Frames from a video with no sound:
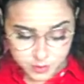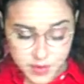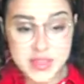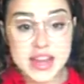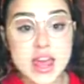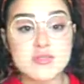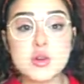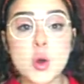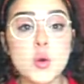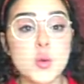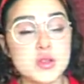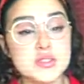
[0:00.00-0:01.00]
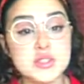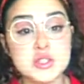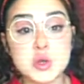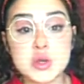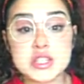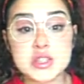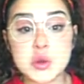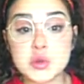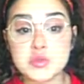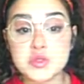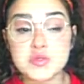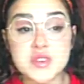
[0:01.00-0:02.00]
When they left Hogwarts, they joined the
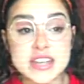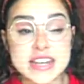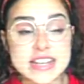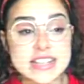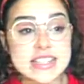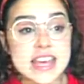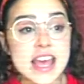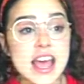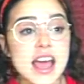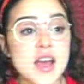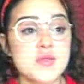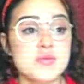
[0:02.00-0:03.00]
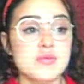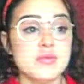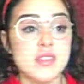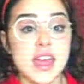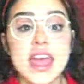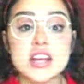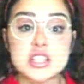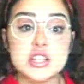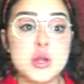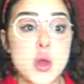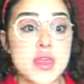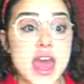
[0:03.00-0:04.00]
Order of the Phoenix. I actually
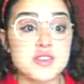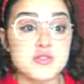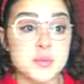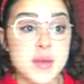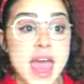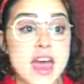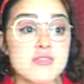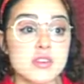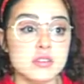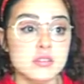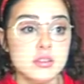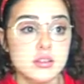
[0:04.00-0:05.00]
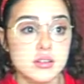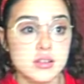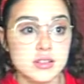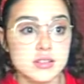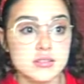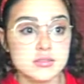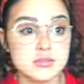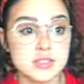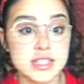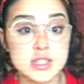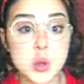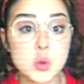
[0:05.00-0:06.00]
know that from Evan.
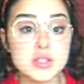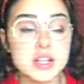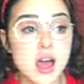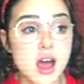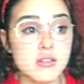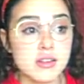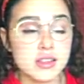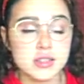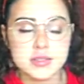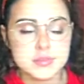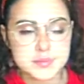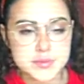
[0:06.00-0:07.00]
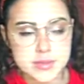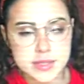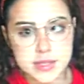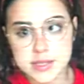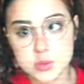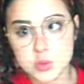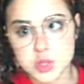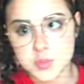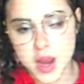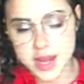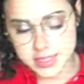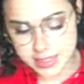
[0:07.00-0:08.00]
He told Clara. He's not the
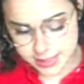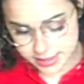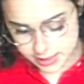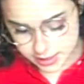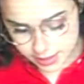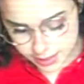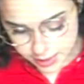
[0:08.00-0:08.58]
brightest.